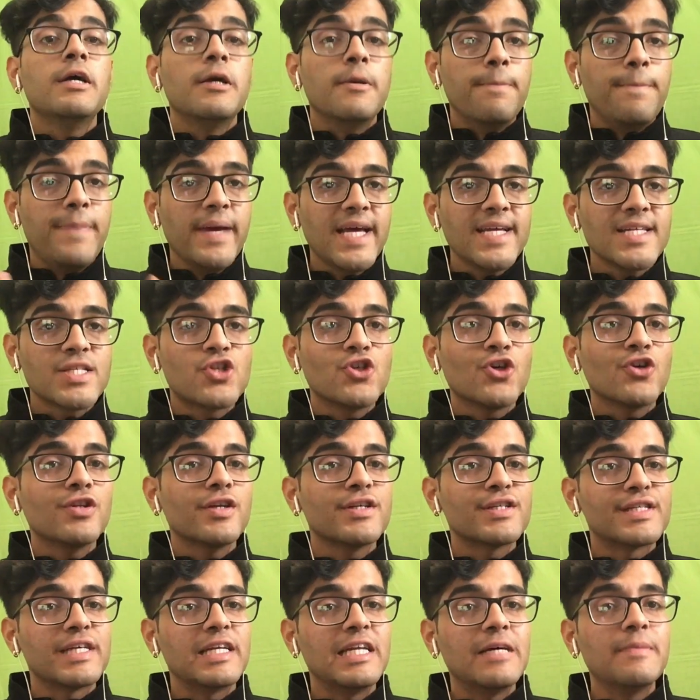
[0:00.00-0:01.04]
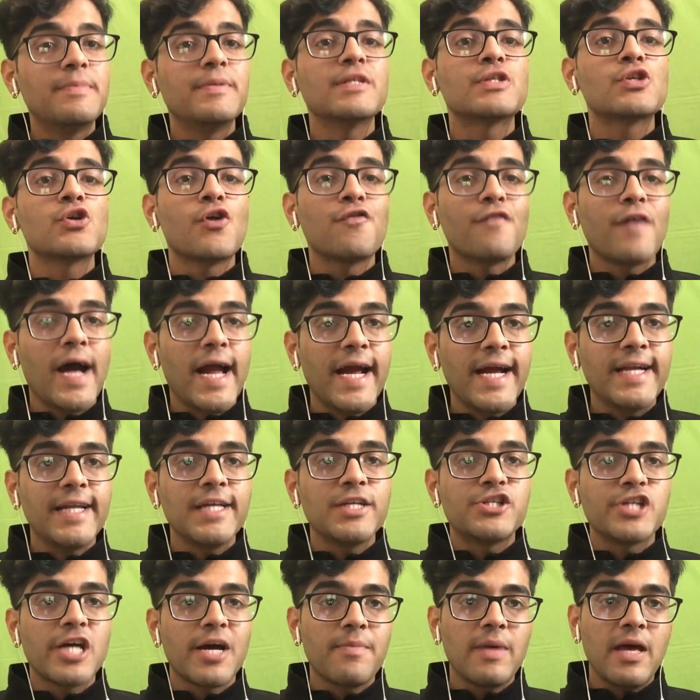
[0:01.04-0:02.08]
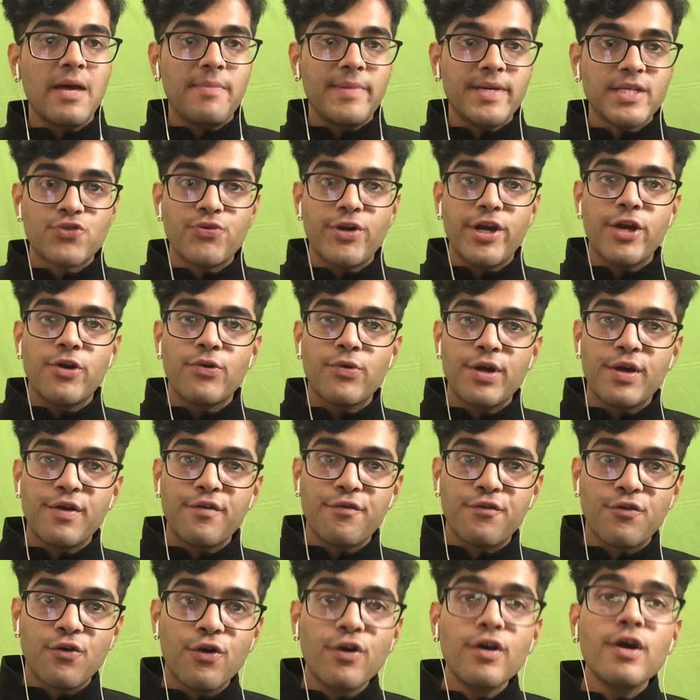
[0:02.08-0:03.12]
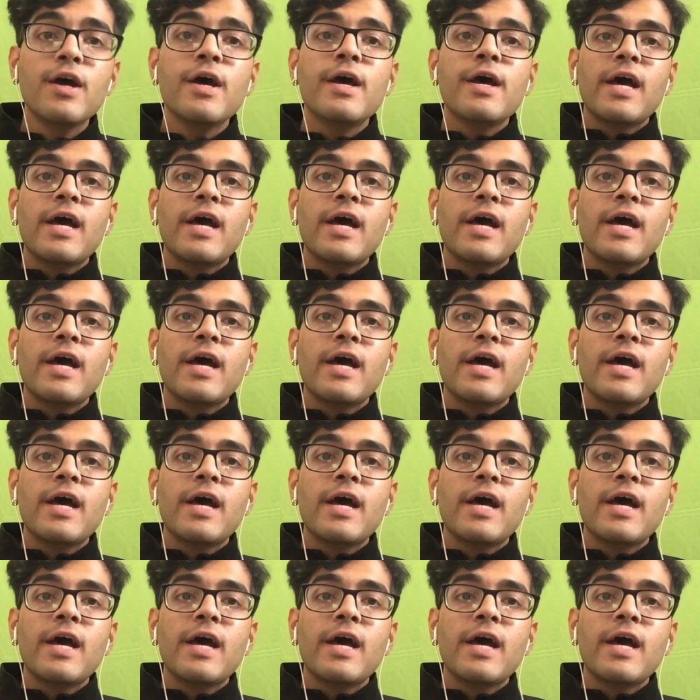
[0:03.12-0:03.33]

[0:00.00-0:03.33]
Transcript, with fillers: Based on the syllabus of IIT JAM MS 2024,